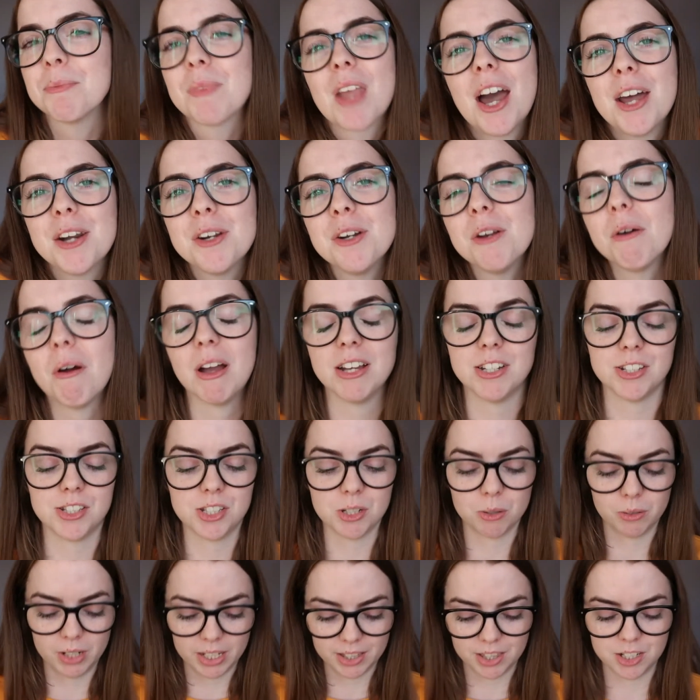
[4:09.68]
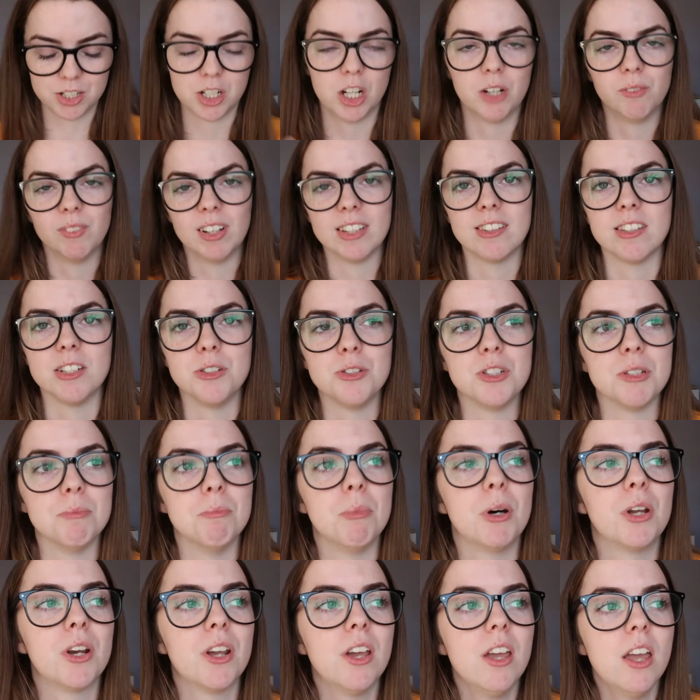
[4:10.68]
I don't know, I just don't like the term resolution.
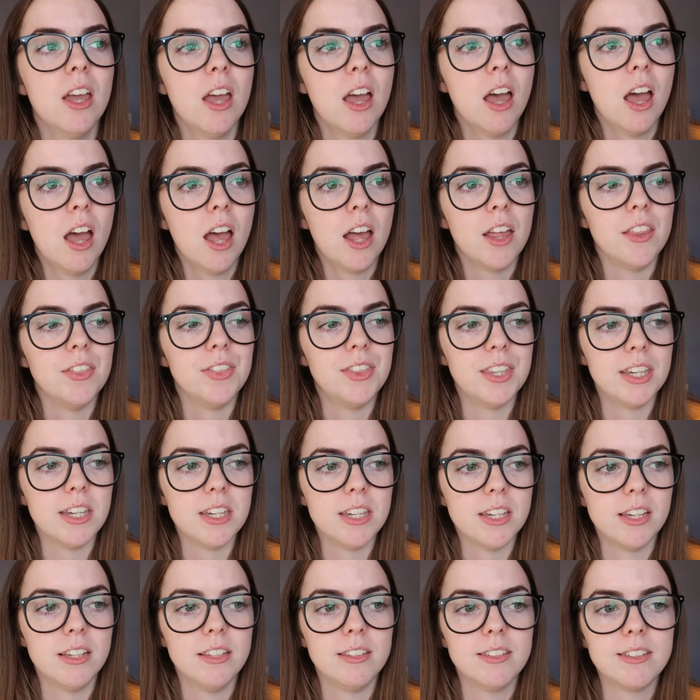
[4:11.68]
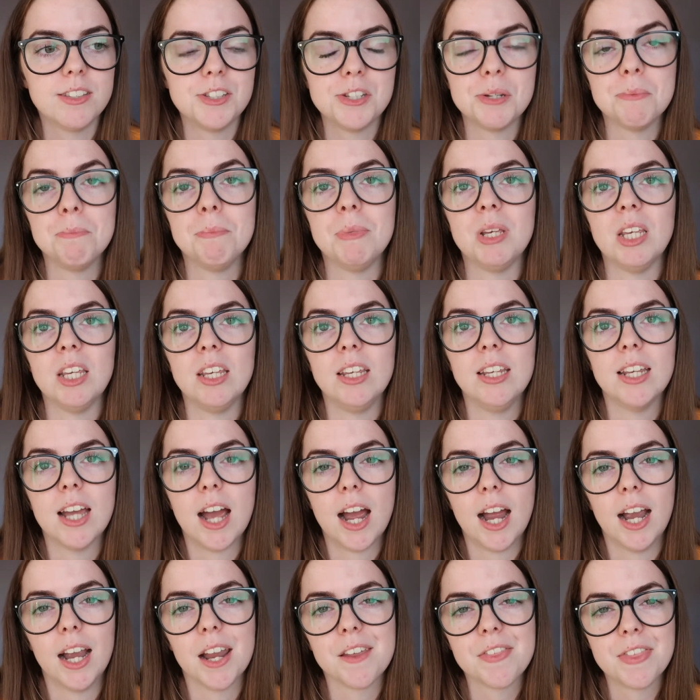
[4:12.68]
But these to me
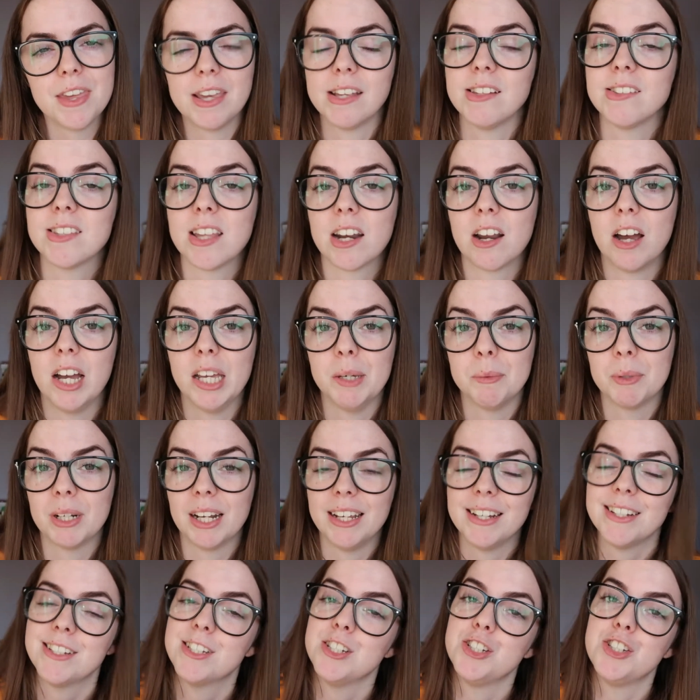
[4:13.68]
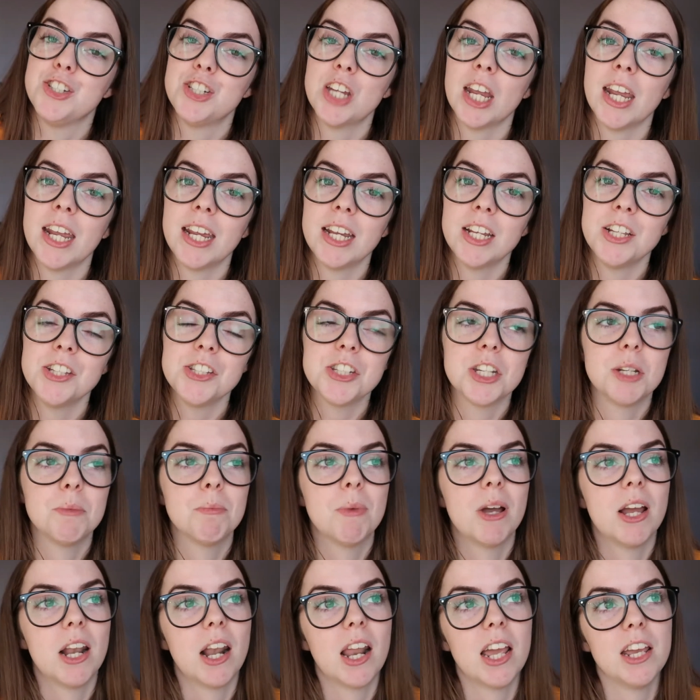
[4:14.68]
are things that I would like to change in
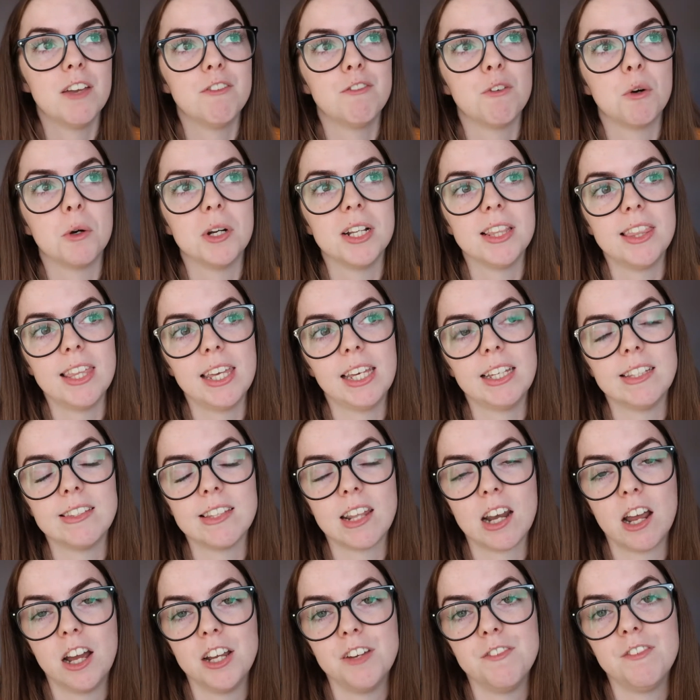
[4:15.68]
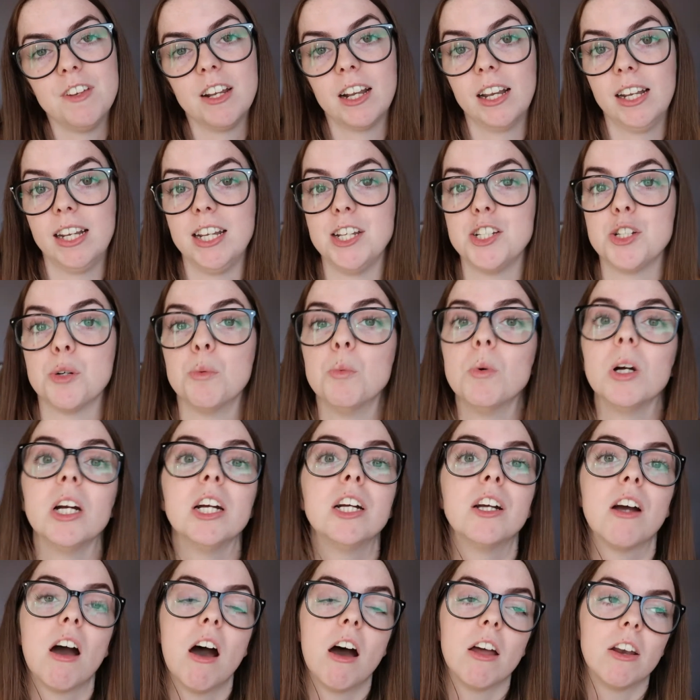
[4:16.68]
my life, or things that I feel I need to
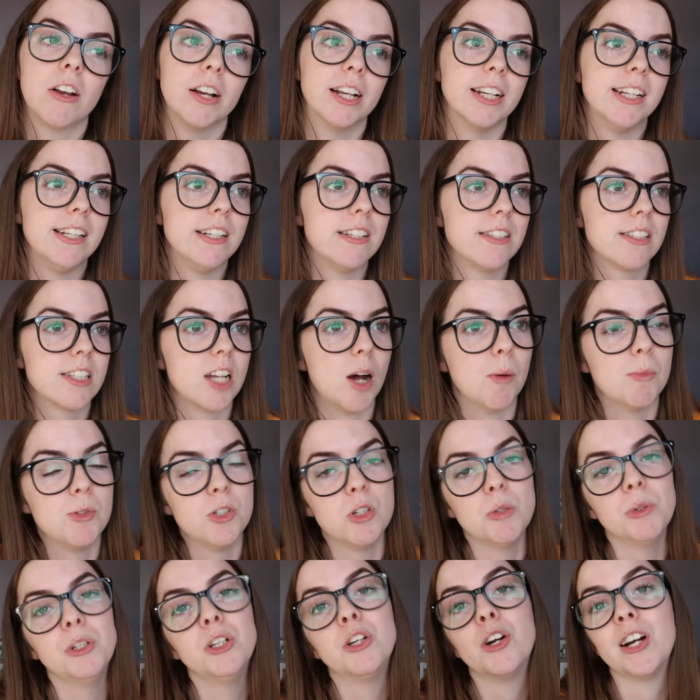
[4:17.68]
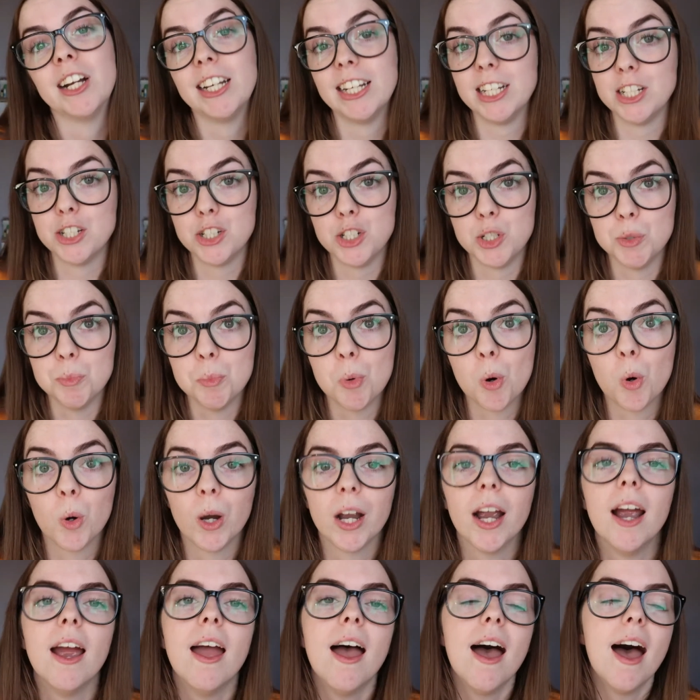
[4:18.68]
work on, or I need to stop doing, or I need to do
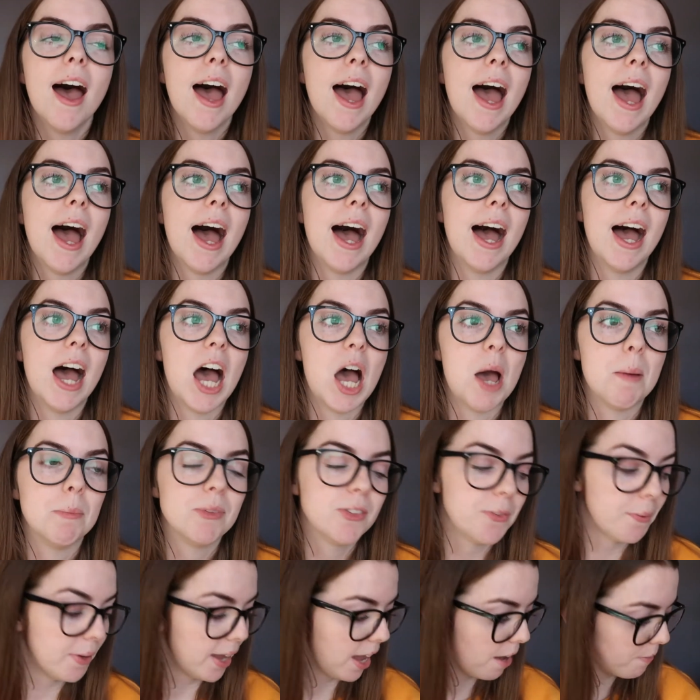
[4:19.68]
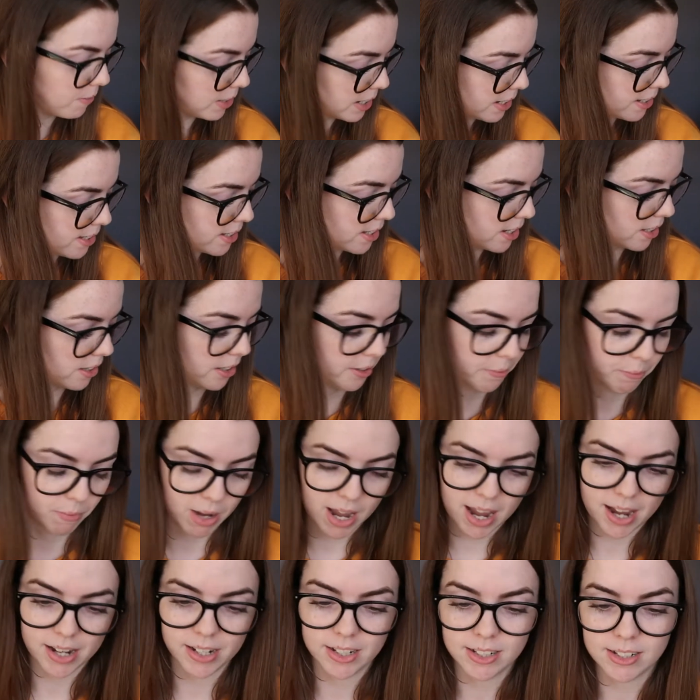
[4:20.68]
more. So I have a list of them,
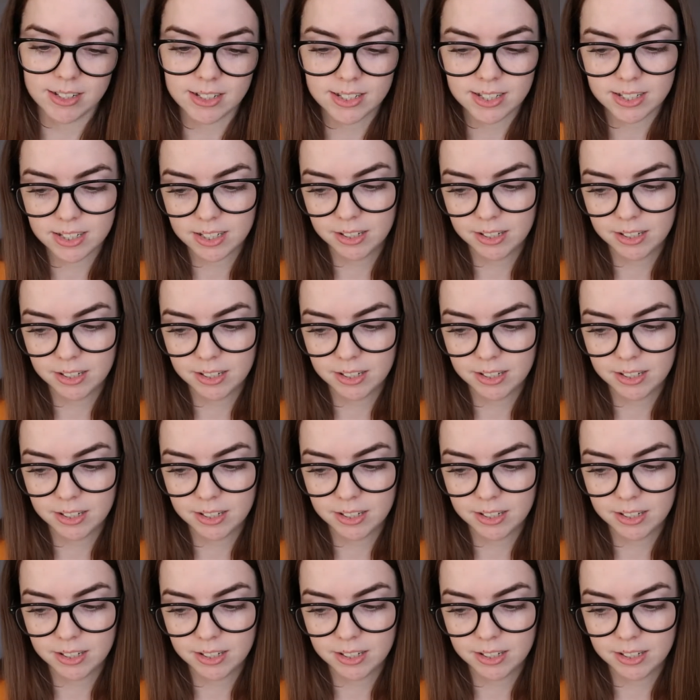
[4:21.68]
and